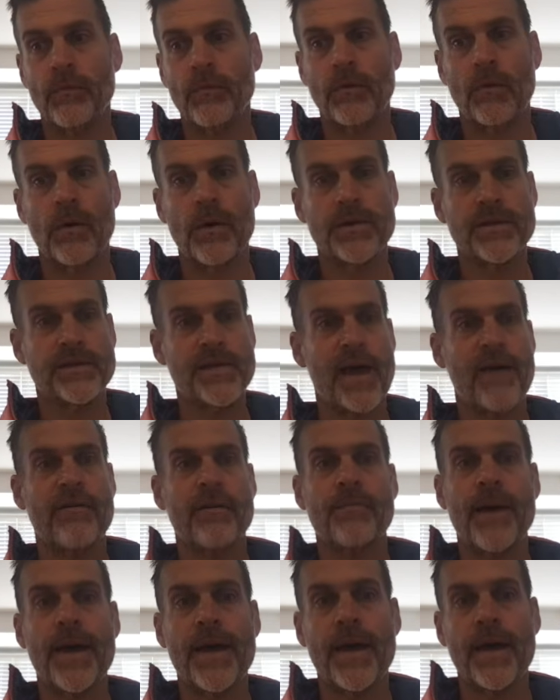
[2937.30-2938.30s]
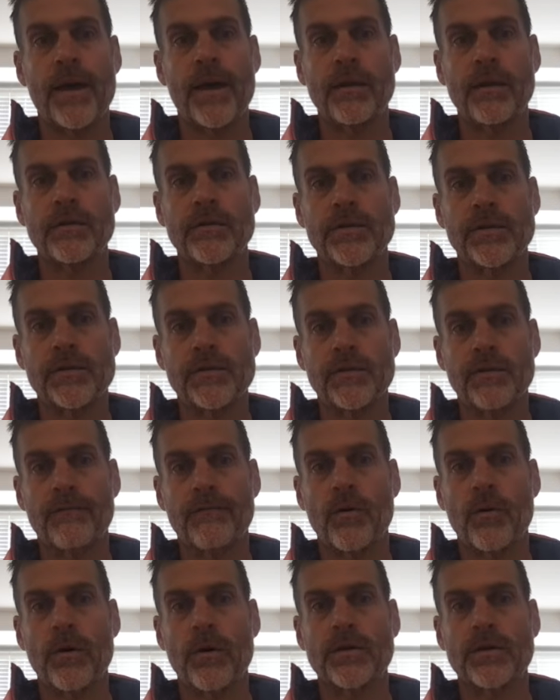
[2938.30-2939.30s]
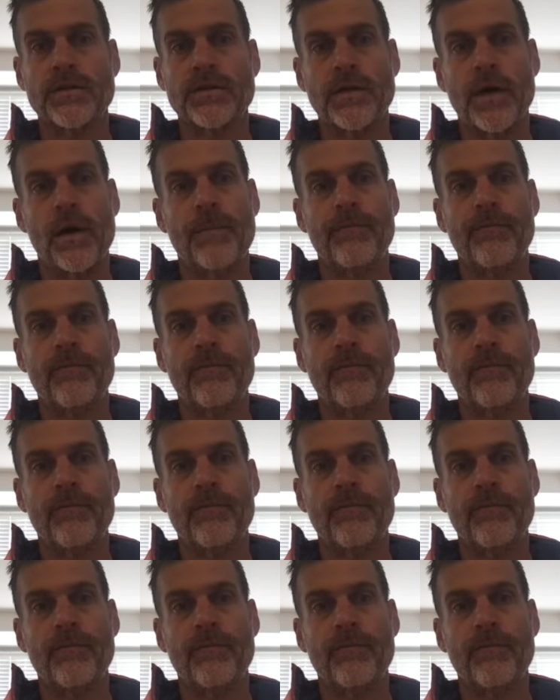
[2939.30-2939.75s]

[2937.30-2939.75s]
Or I just have it in my hand, just forward, stop,